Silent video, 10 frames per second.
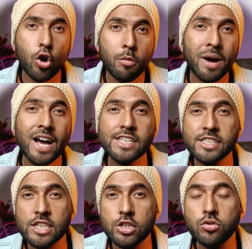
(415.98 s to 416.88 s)
Hope I
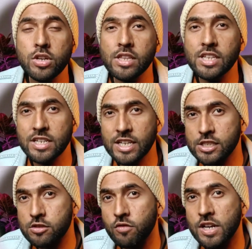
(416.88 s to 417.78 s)
see you in the
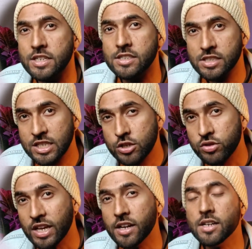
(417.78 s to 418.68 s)
next one. See you
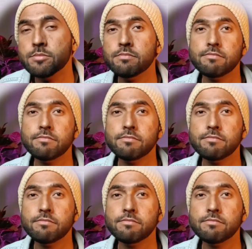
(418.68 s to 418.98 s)
there.